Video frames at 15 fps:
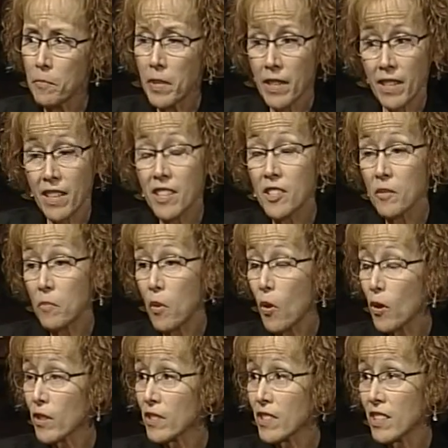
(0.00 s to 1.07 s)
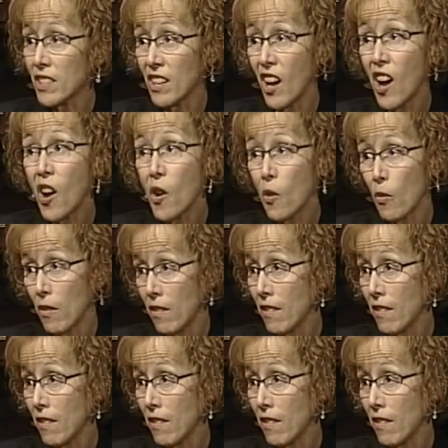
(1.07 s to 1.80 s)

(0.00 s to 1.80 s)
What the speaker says: but it is important to know.